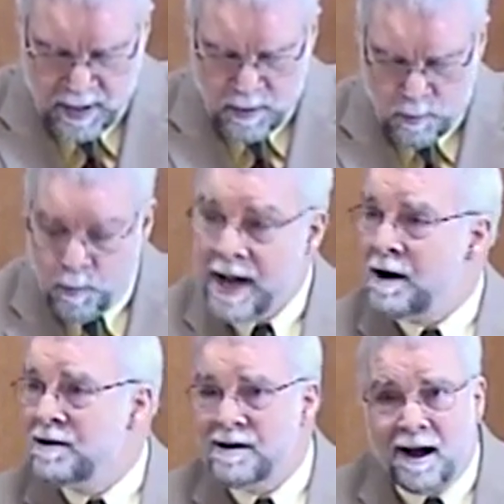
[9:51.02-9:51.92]
We are
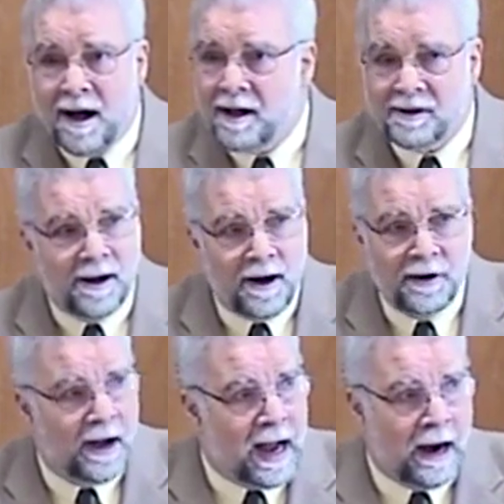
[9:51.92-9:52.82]
not on
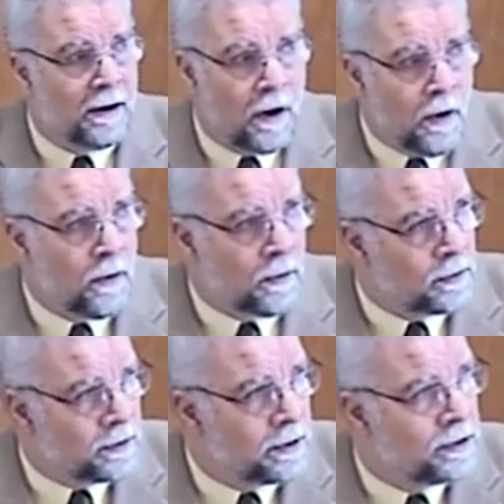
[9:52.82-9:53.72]
our own
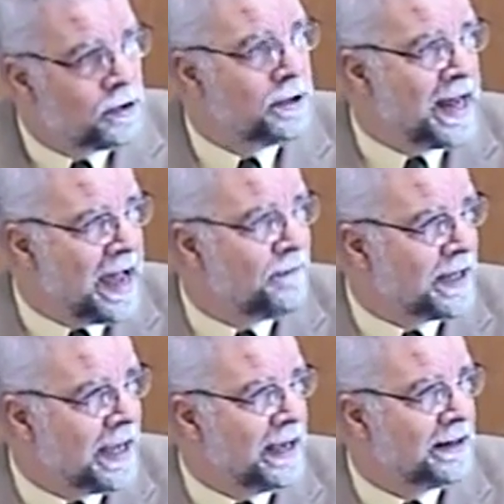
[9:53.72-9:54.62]
to
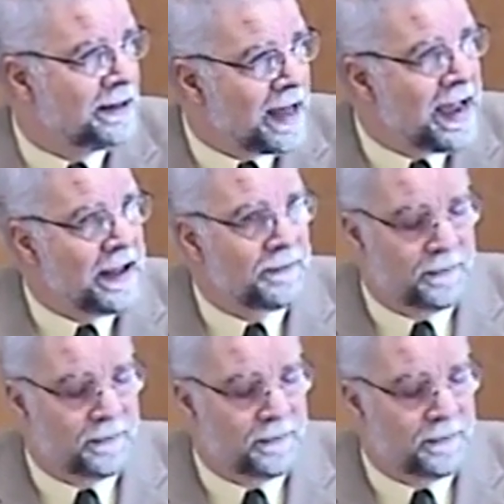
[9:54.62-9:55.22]
navigate life.